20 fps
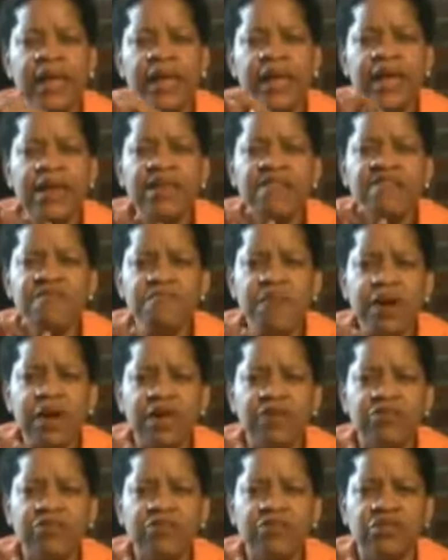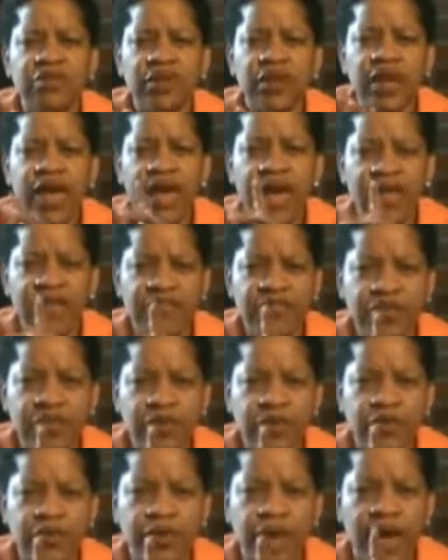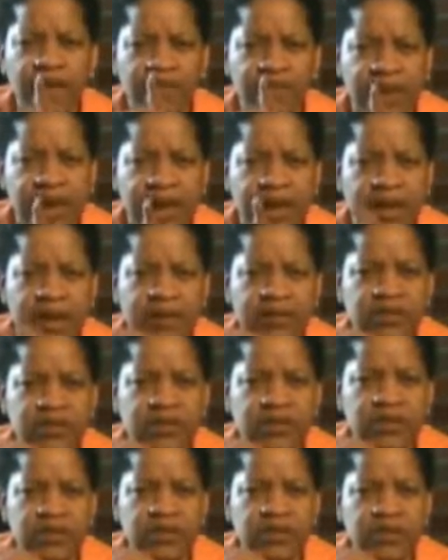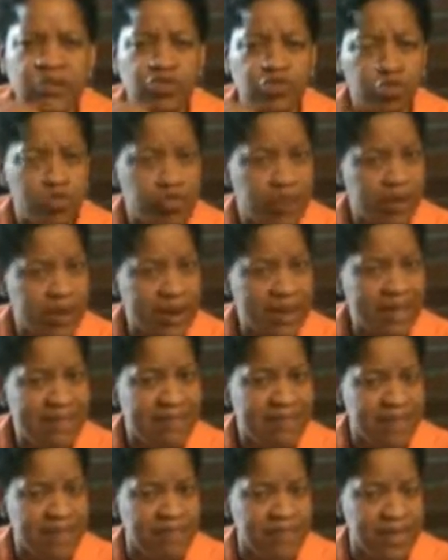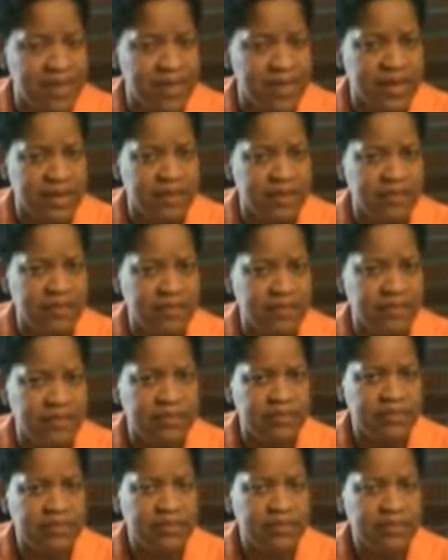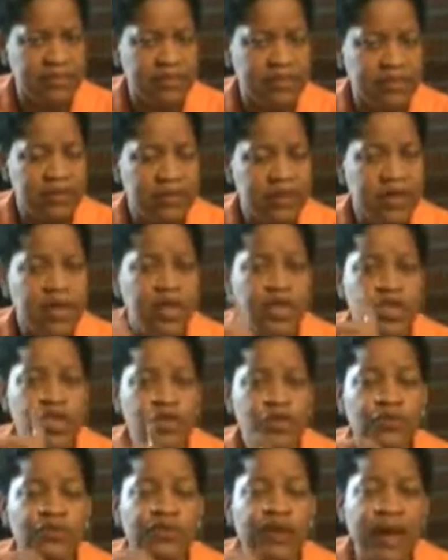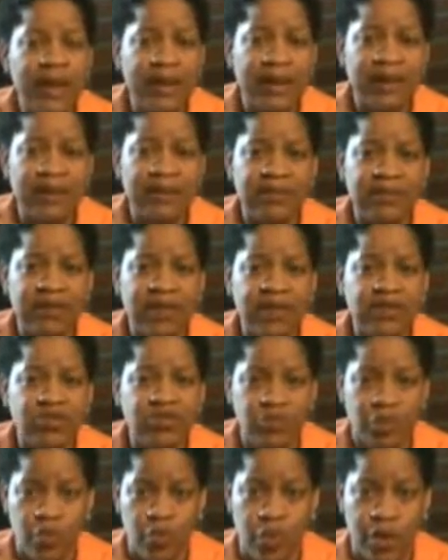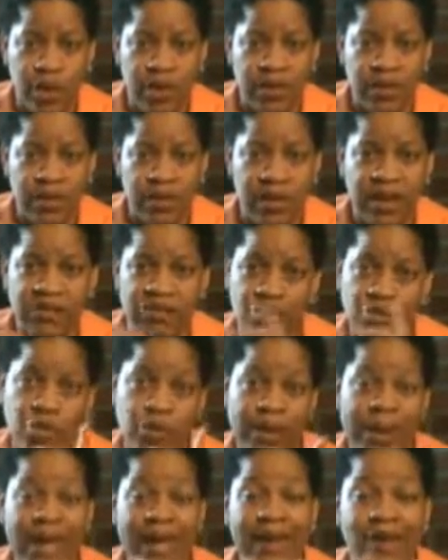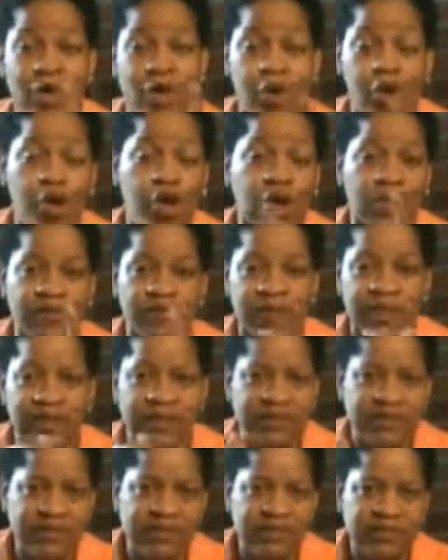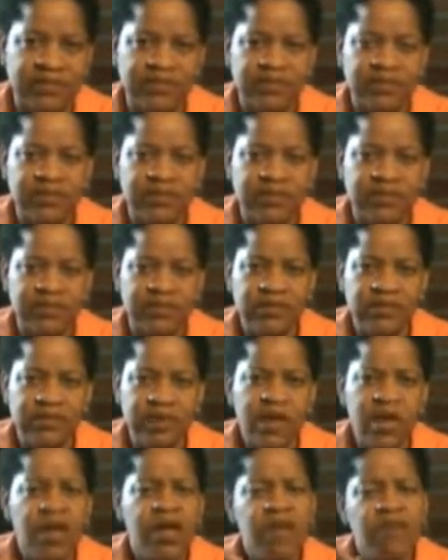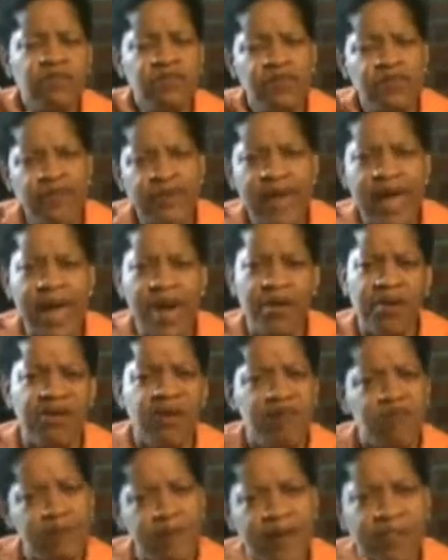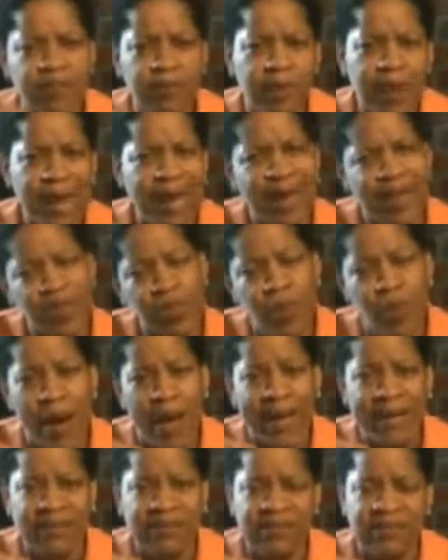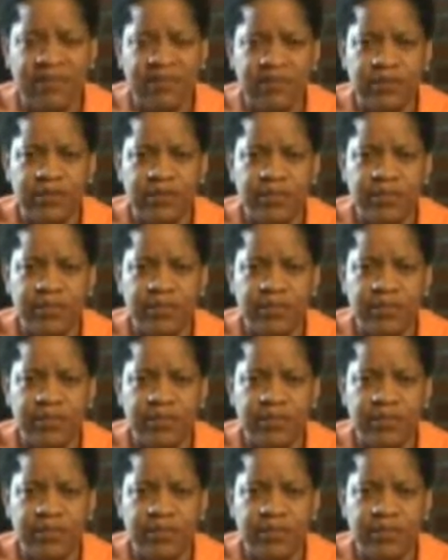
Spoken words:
Inasmuch as you have done it to the least of these, you've done it unto the one that has created all of us. So for now, enough about the black and the white.